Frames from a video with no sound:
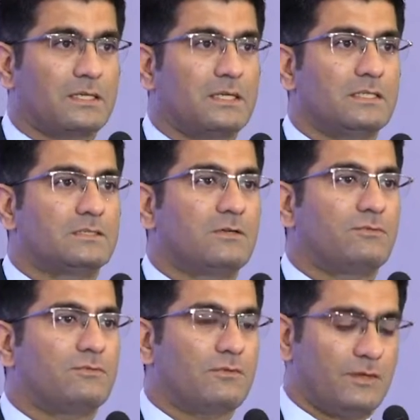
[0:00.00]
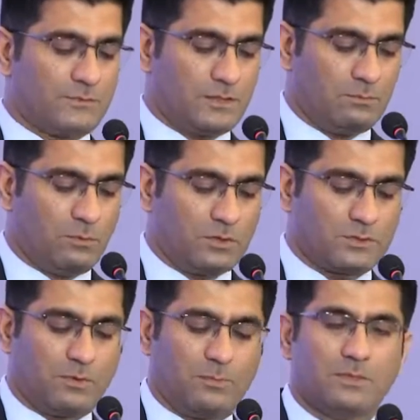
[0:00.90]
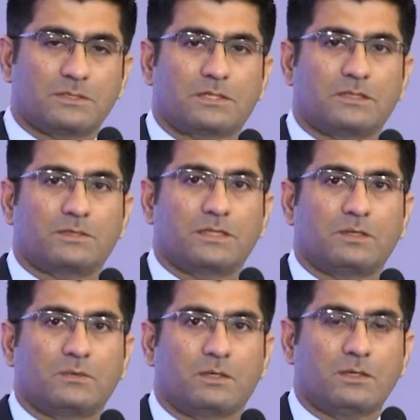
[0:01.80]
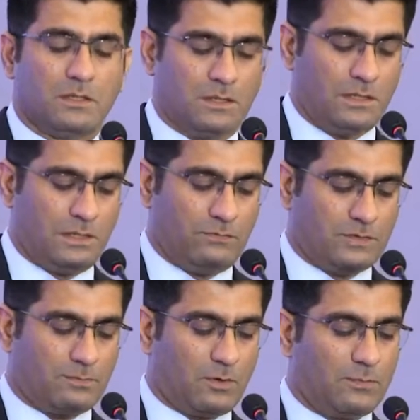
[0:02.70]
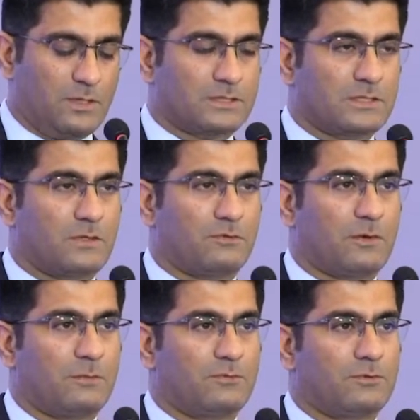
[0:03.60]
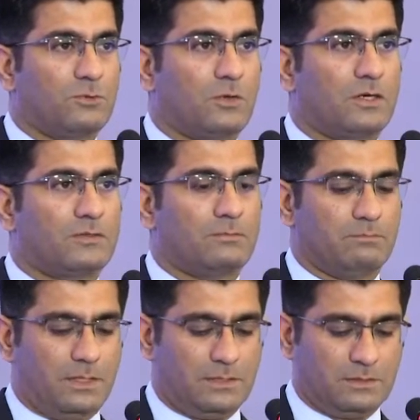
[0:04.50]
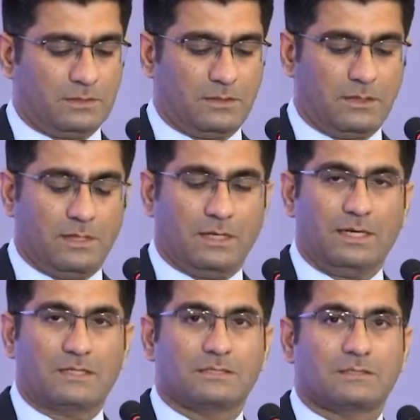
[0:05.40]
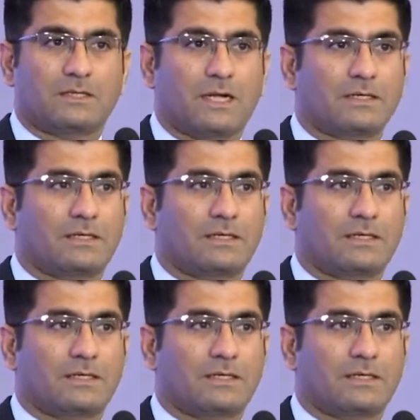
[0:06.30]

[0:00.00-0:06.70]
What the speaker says: is the 5th most populous country in the world with a population of above 200 million. It is ranked